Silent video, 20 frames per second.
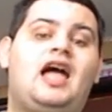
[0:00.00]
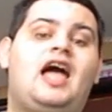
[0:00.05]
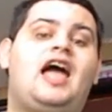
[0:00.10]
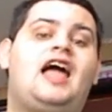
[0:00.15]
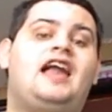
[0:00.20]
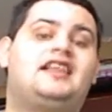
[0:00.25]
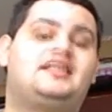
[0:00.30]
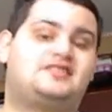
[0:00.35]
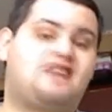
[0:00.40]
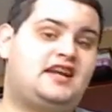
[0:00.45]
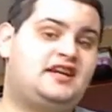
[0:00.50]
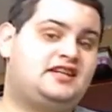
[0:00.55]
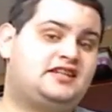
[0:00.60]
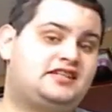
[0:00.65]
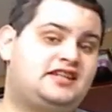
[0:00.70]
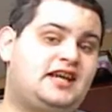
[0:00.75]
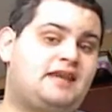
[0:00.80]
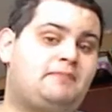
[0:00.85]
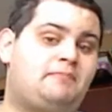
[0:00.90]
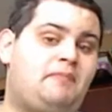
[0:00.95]
And it's time to
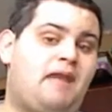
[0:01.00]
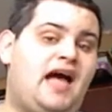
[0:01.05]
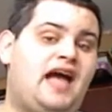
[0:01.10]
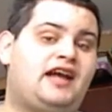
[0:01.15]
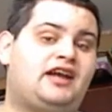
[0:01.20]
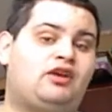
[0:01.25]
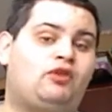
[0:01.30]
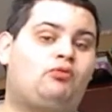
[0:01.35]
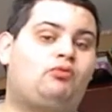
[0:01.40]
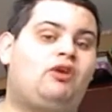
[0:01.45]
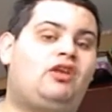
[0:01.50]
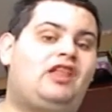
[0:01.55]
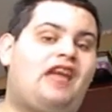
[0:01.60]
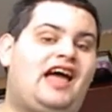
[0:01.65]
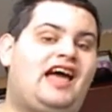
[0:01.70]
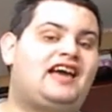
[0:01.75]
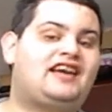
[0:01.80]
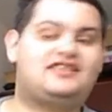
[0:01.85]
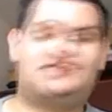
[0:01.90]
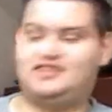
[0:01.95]
kick back,
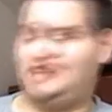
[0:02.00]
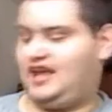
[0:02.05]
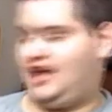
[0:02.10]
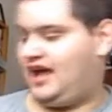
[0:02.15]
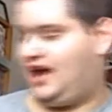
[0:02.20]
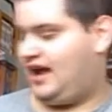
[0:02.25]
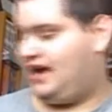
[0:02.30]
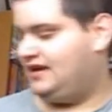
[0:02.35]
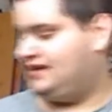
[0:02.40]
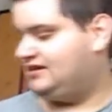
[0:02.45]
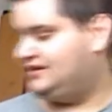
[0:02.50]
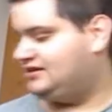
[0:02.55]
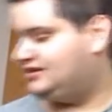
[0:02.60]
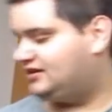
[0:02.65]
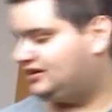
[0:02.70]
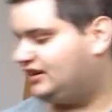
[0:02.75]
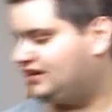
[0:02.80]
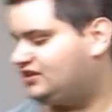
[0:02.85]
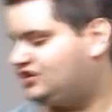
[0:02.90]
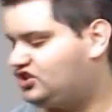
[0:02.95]
relax, and
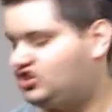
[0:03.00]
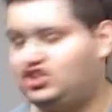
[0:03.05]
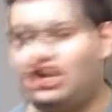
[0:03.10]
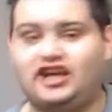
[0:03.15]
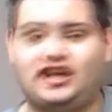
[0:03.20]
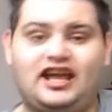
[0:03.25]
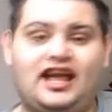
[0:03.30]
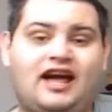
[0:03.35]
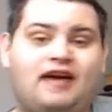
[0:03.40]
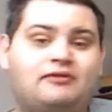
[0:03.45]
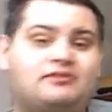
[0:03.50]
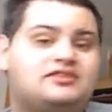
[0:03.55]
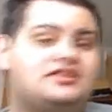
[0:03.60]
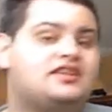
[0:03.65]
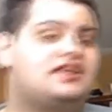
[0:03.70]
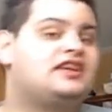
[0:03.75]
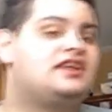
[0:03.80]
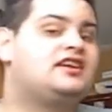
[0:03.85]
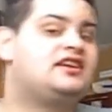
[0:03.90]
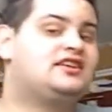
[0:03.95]
let's check out
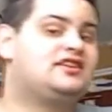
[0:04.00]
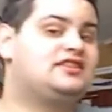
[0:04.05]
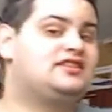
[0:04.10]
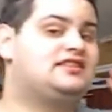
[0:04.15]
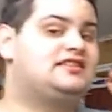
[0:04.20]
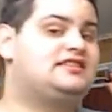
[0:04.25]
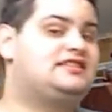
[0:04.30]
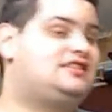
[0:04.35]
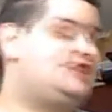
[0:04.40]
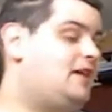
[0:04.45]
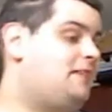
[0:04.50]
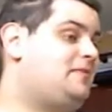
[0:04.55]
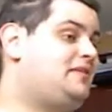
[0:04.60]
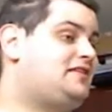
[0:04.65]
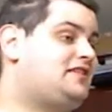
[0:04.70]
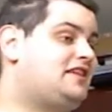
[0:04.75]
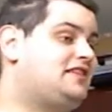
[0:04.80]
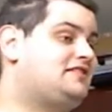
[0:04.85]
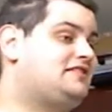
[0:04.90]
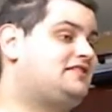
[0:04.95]
Debbie
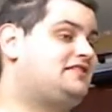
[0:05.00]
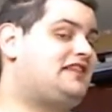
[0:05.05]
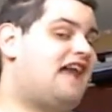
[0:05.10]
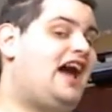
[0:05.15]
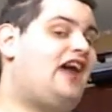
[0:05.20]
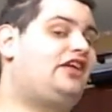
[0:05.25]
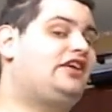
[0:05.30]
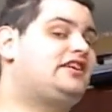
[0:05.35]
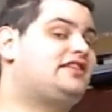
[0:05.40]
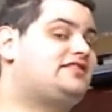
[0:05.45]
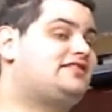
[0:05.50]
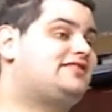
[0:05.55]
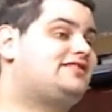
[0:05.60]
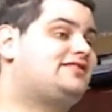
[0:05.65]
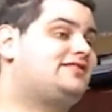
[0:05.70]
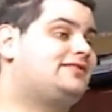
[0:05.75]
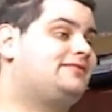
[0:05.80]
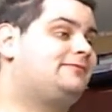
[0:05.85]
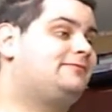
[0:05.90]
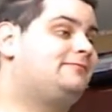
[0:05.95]
Does Dallas.